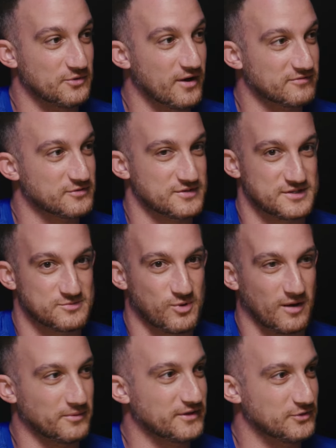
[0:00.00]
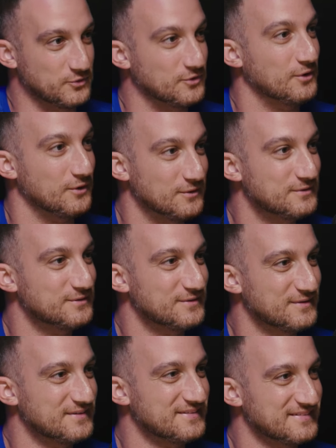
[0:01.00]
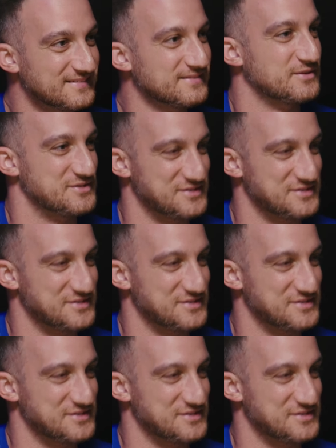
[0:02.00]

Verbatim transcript: to do after this is probably Google. The